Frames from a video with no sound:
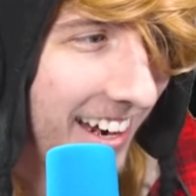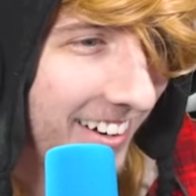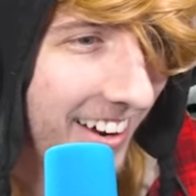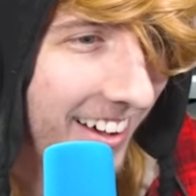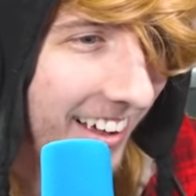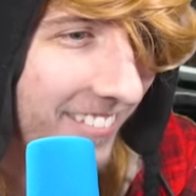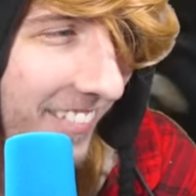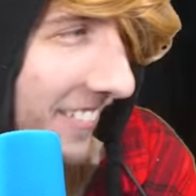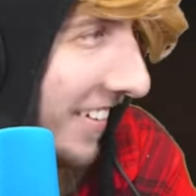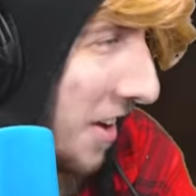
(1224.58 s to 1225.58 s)
I don't know.
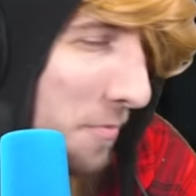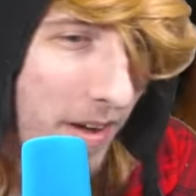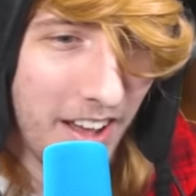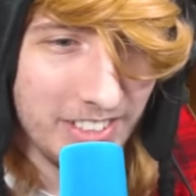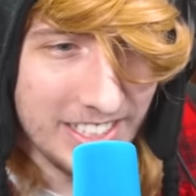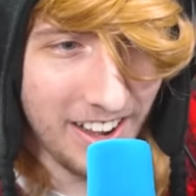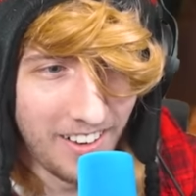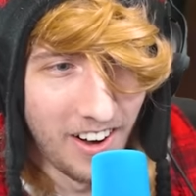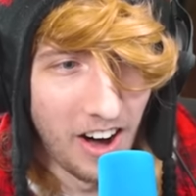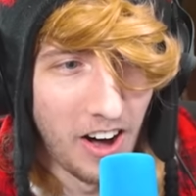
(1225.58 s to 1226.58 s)
Maybe so.
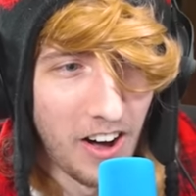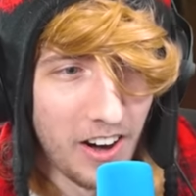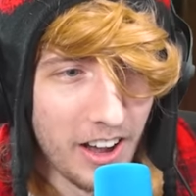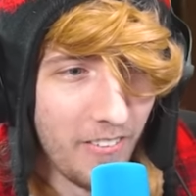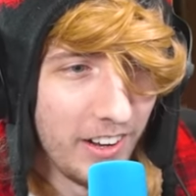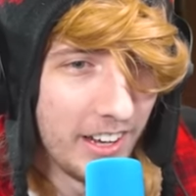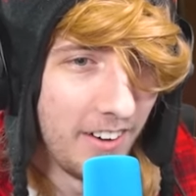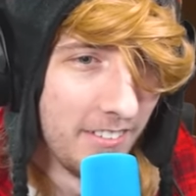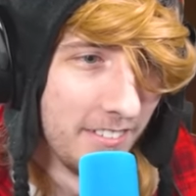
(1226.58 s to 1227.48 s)
Oh, here we go.